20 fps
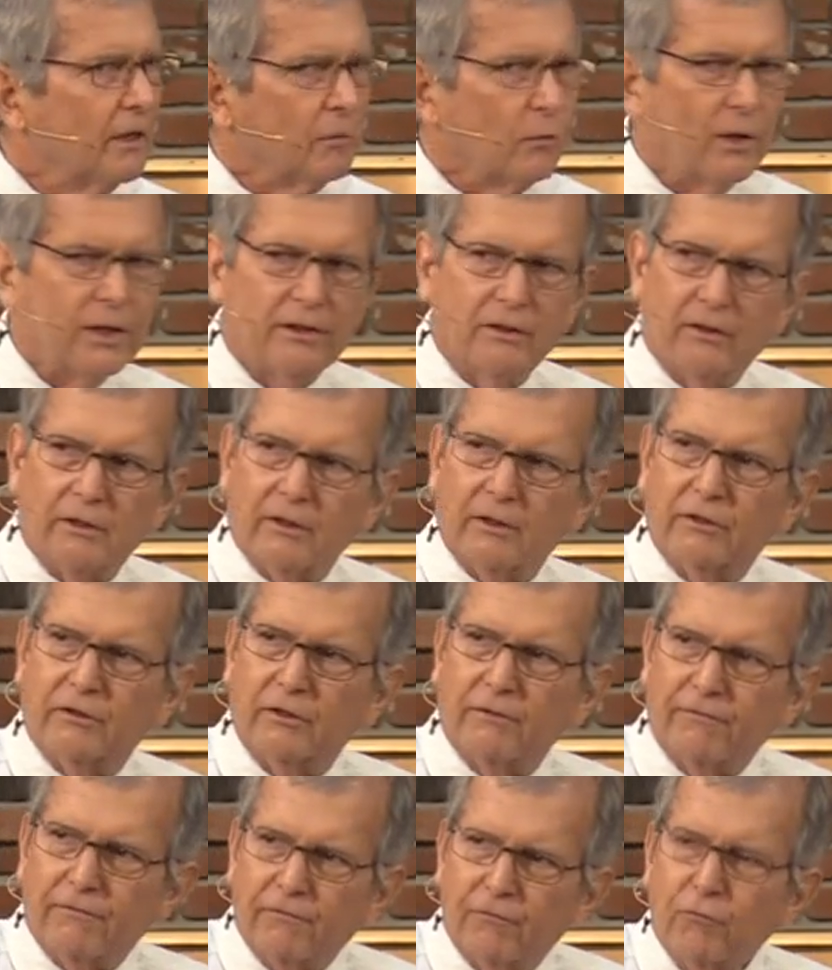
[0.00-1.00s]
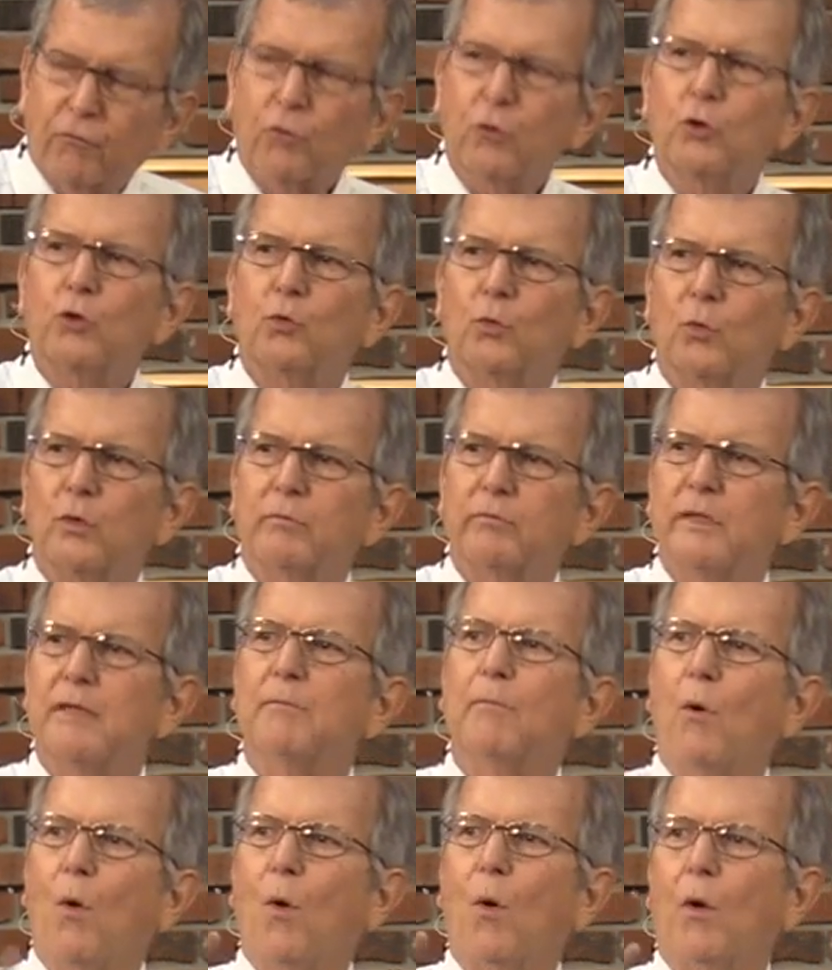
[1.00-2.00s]
when the, the fruit would be
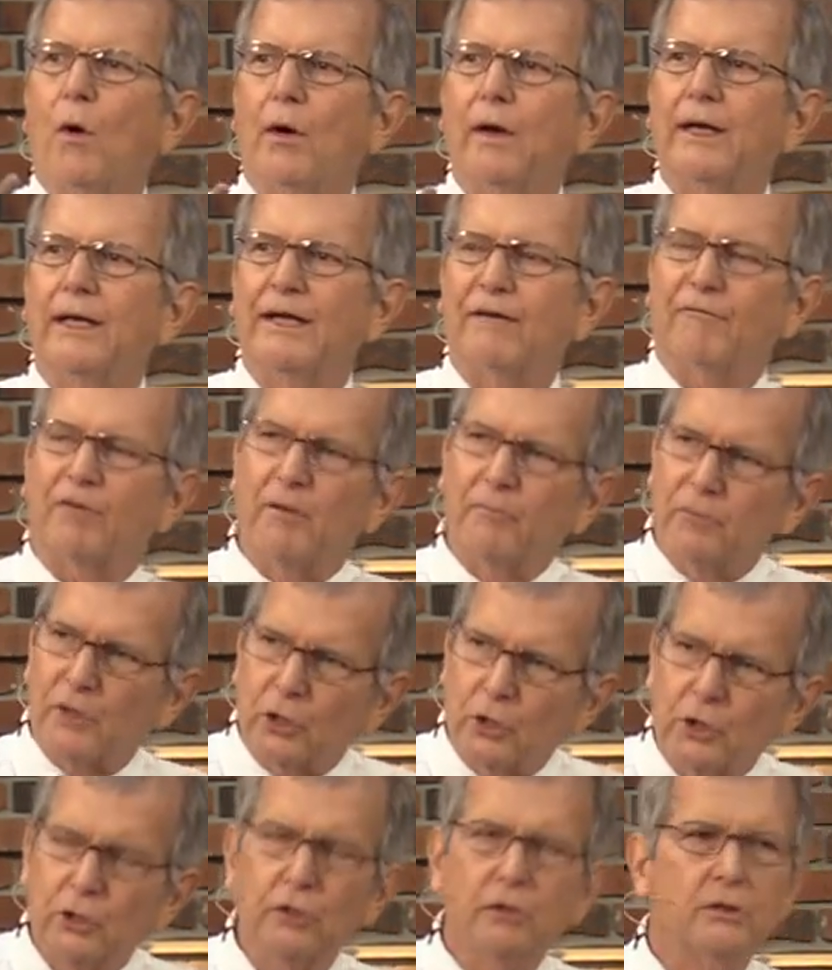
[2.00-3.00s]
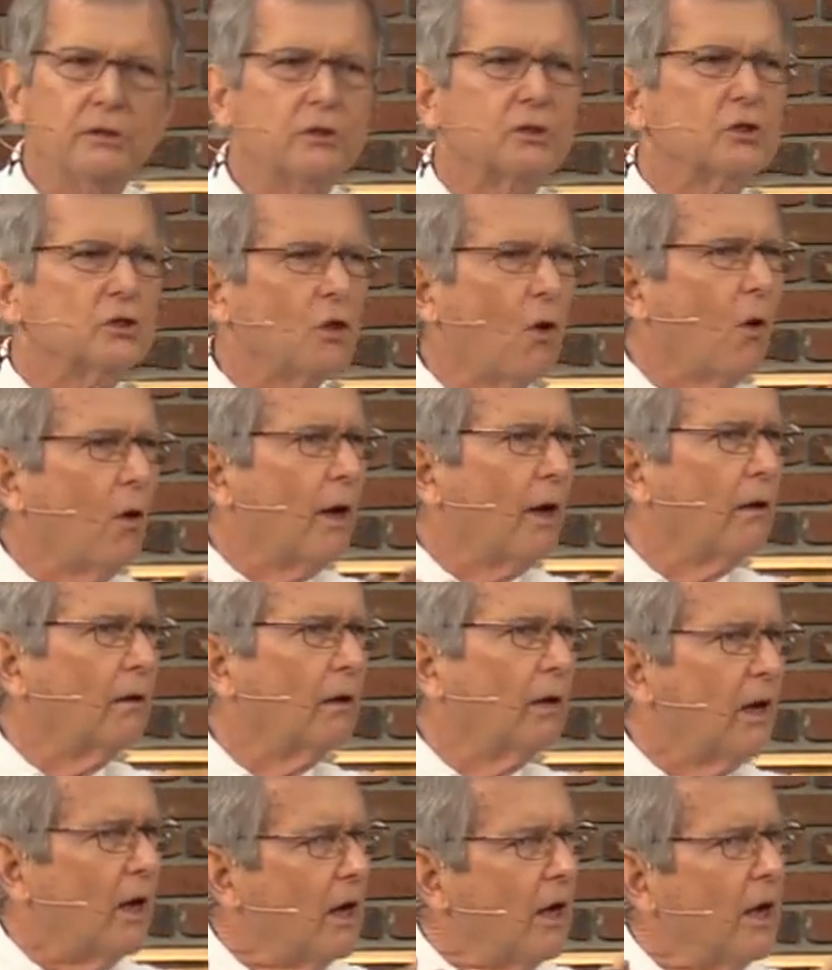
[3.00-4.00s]
born from the good
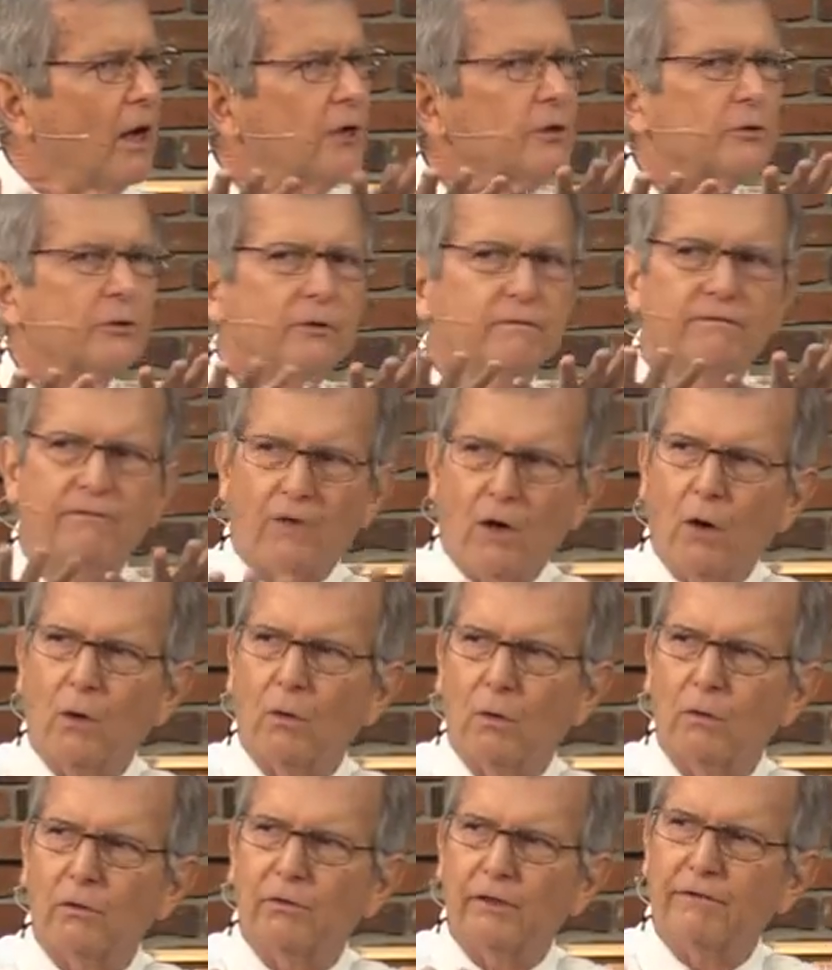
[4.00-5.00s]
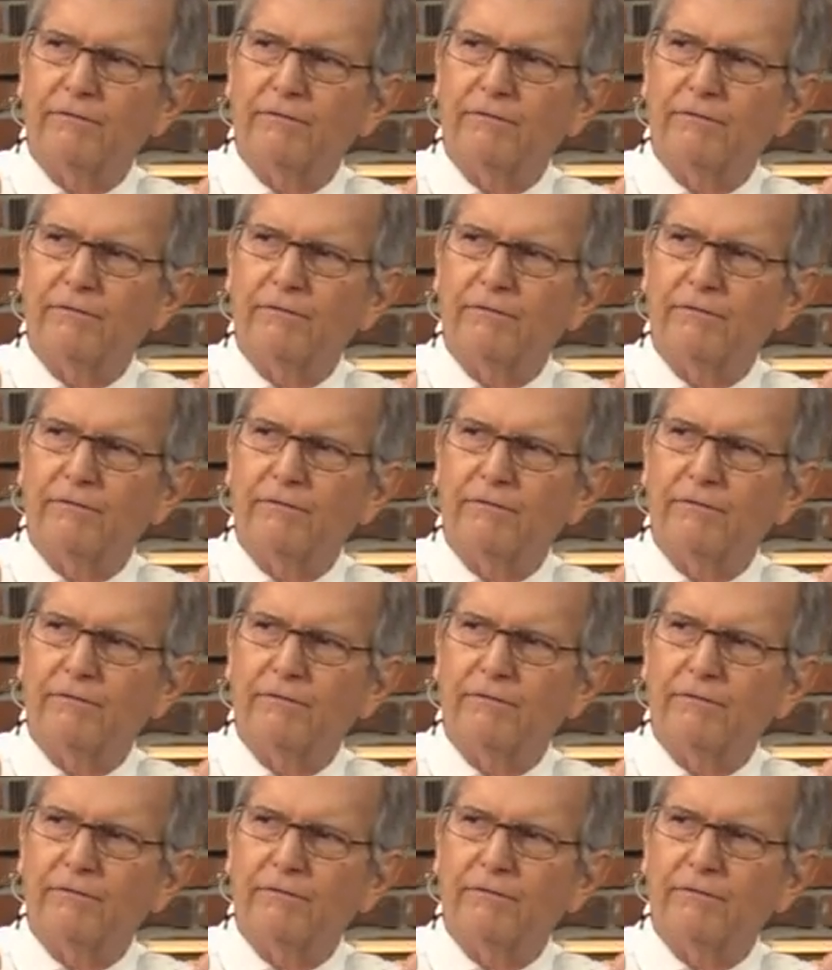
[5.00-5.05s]
soil a hundredfold,